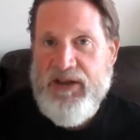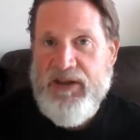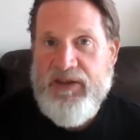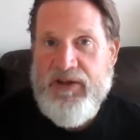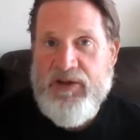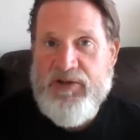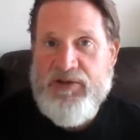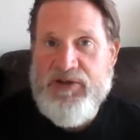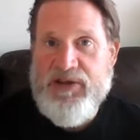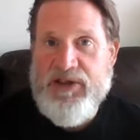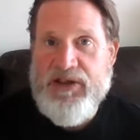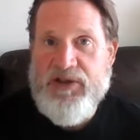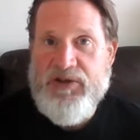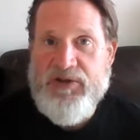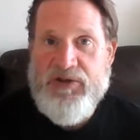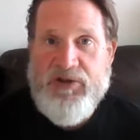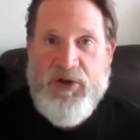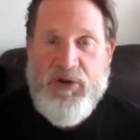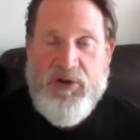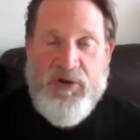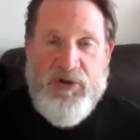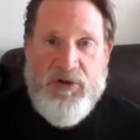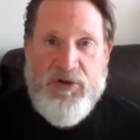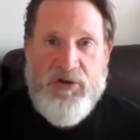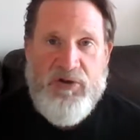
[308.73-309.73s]
There's the
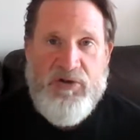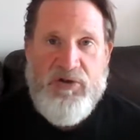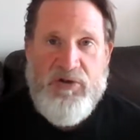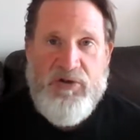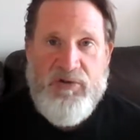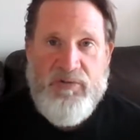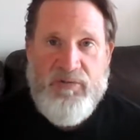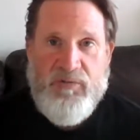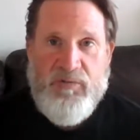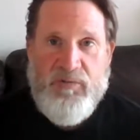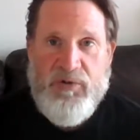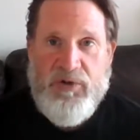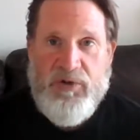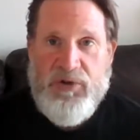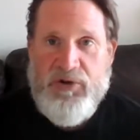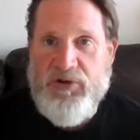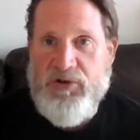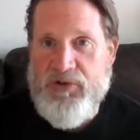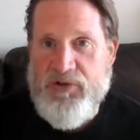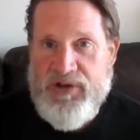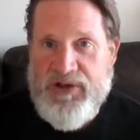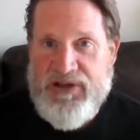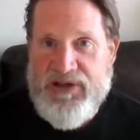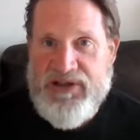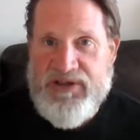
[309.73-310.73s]
internal
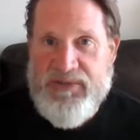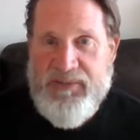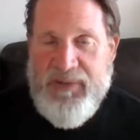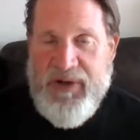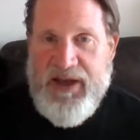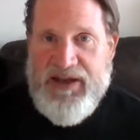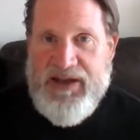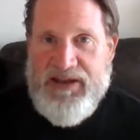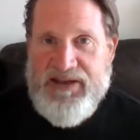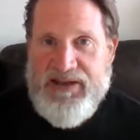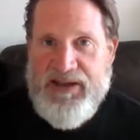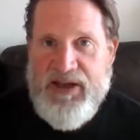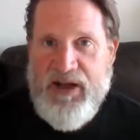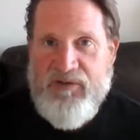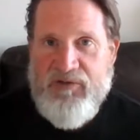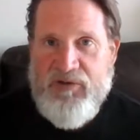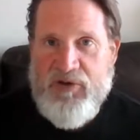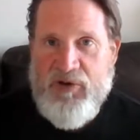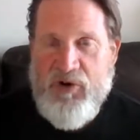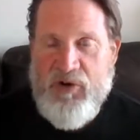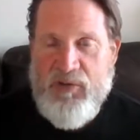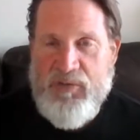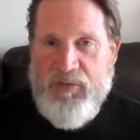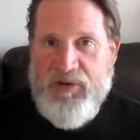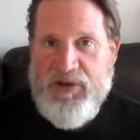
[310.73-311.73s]
recruiting space of a
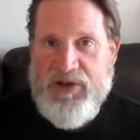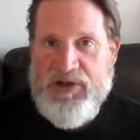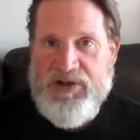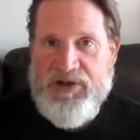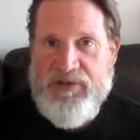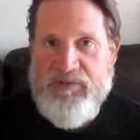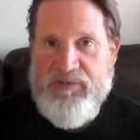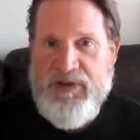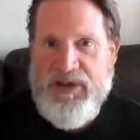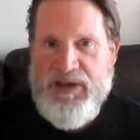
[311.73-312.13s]
corporation,